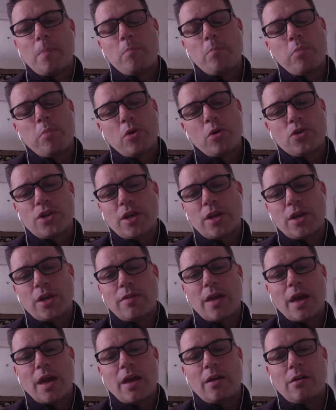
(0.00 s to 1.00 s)
pushing
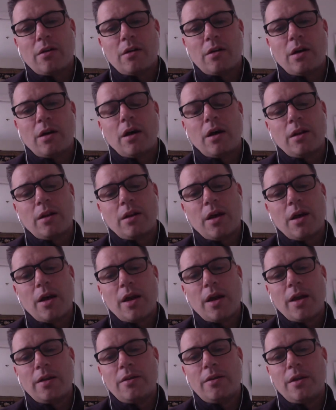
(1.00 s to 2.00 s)
that
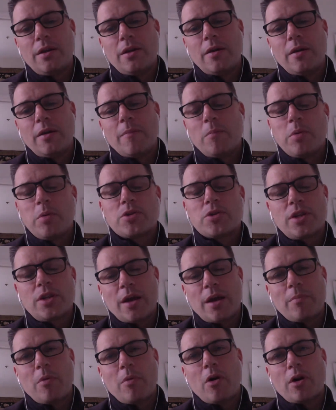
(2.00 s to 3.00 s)
online, pushing
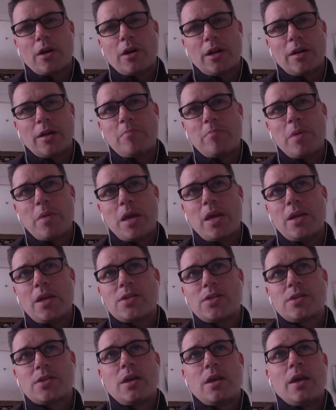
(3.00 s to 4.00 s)
that marketing
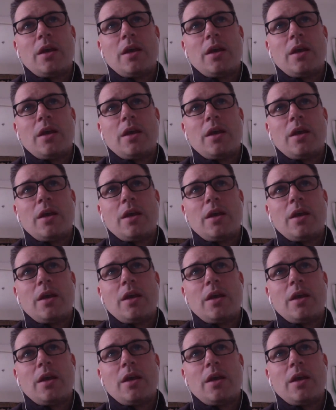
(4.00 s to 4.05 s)
piece